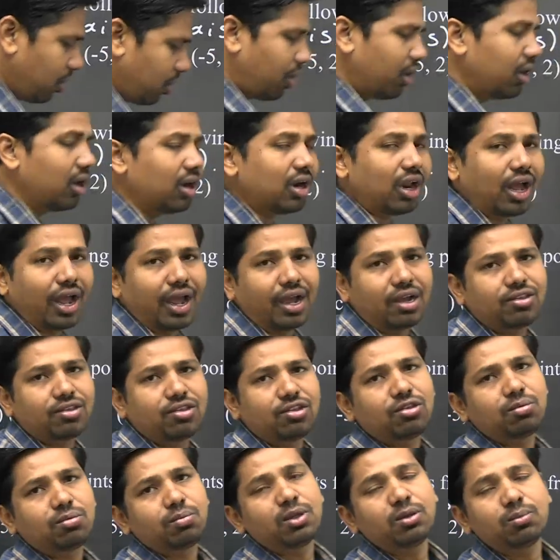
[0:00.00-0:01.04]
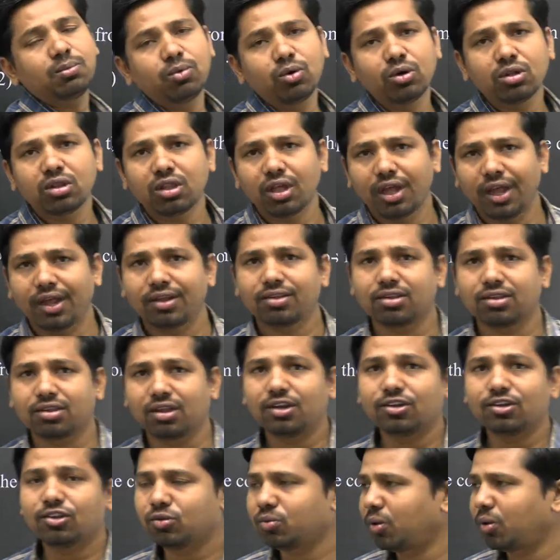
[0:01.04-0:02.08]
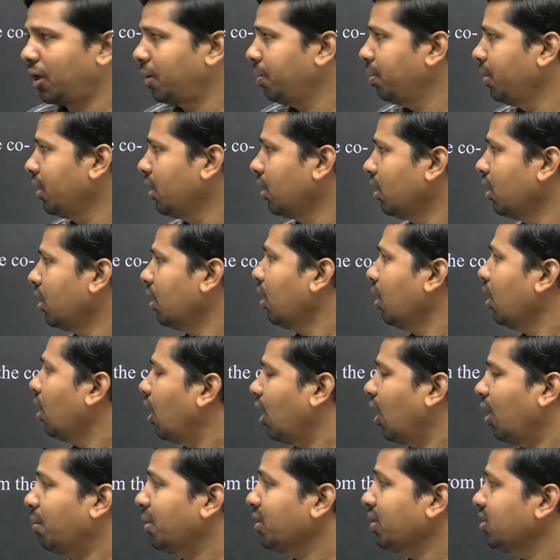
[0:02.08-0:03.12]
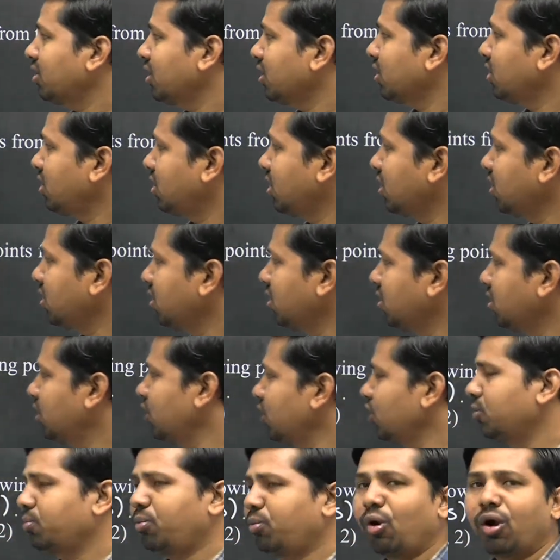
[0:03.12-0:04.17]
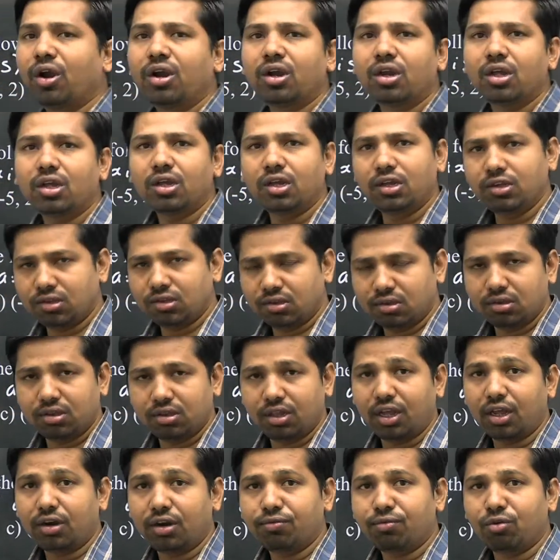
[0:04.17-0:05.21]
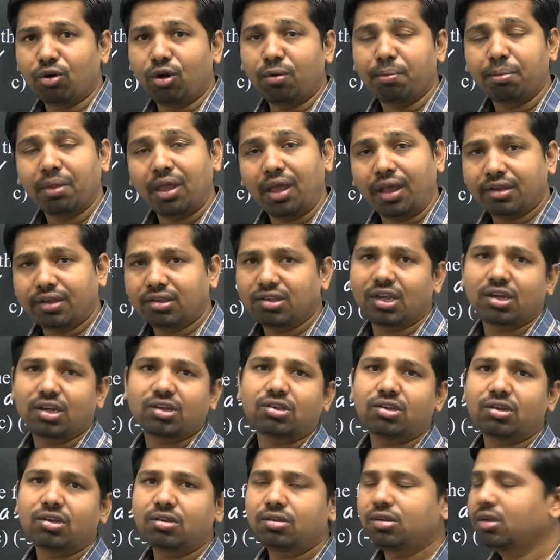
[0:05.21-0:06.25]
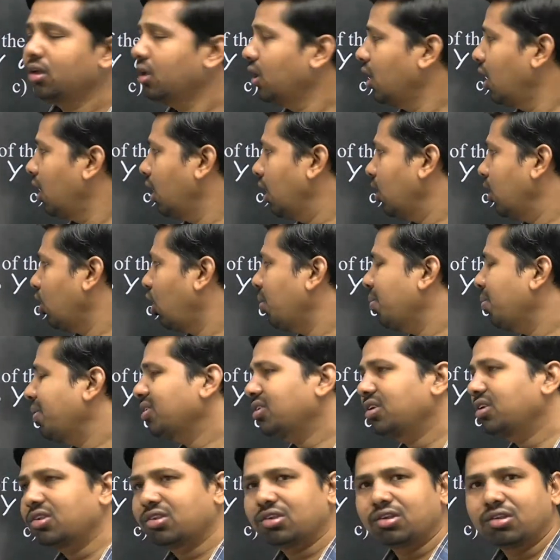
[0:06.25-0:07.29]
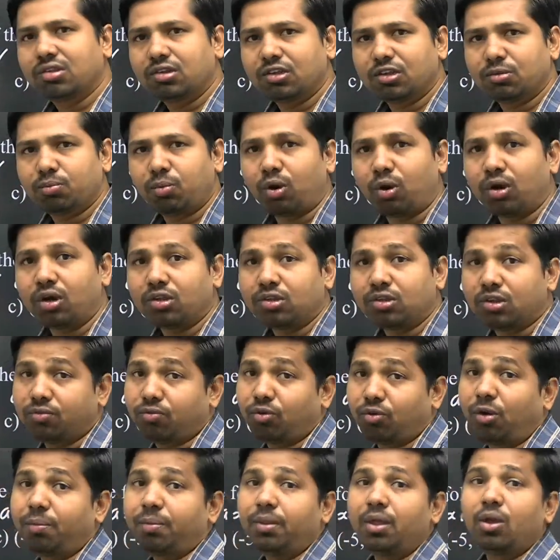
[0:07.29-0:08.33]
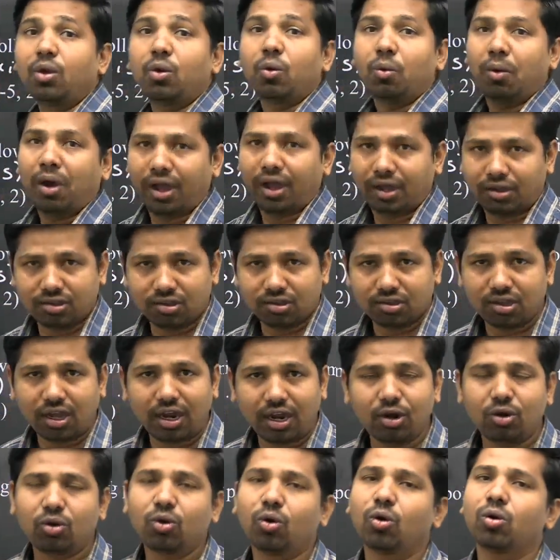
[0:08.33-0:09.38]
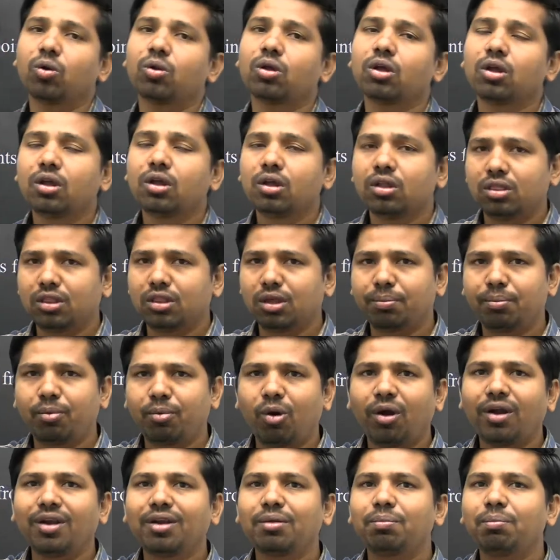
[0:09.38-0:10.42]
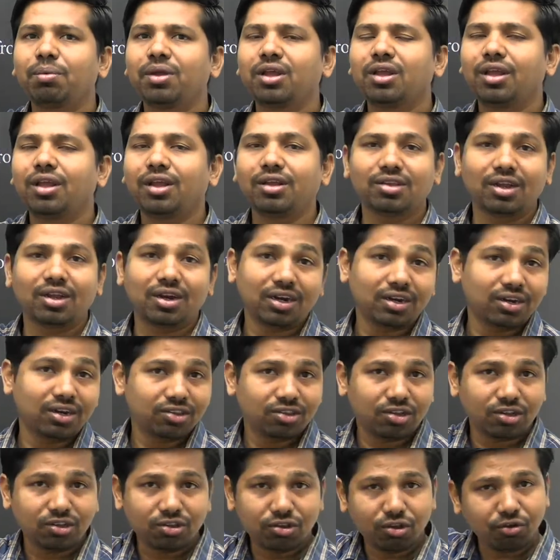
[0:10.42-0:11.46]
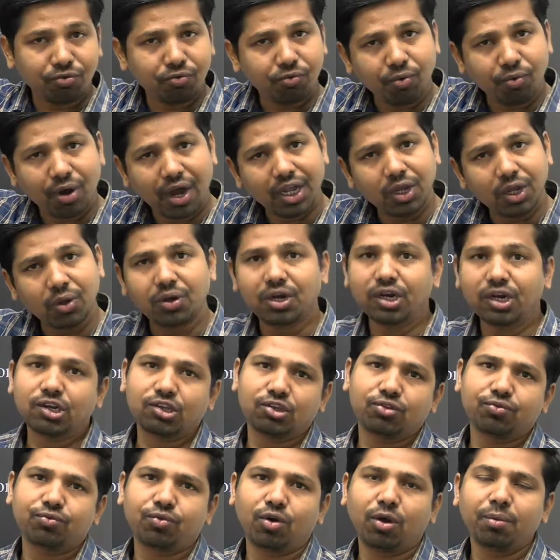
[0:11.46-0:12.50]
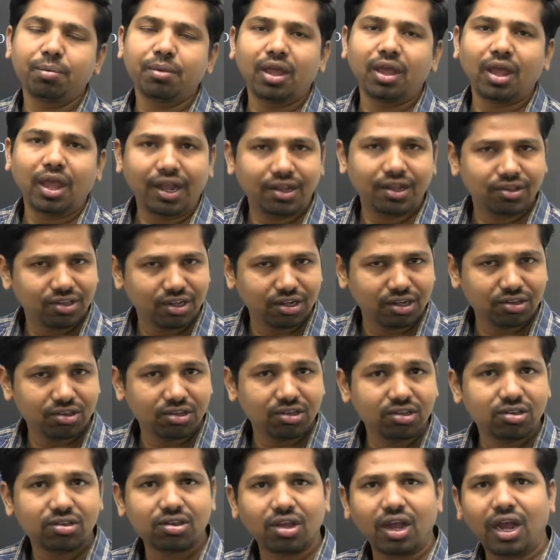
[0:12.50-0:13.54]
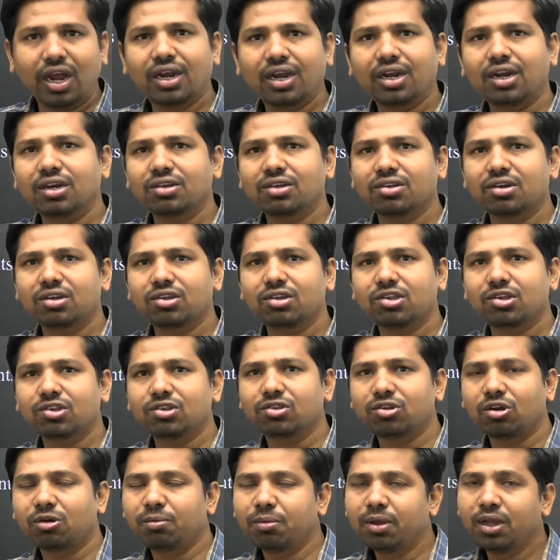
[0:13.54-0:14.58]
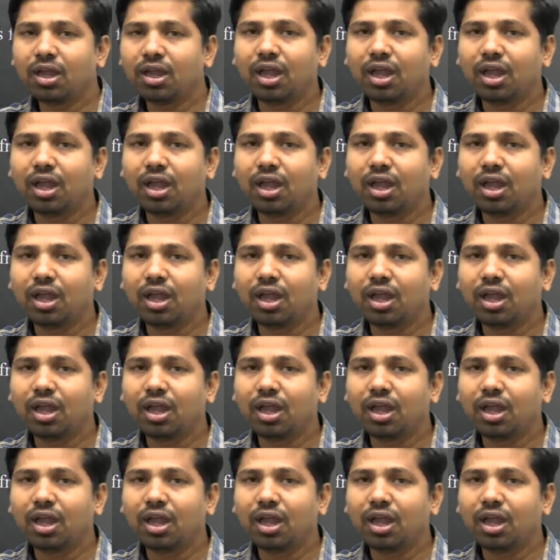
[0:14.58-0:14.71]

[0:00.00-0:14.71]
Coordinate axis means both x as well as y. How much distance this point is there from x-axis and how much distance this point is there from y-axis. I told the point P is at a distance of y units from x-axis and it is a distance of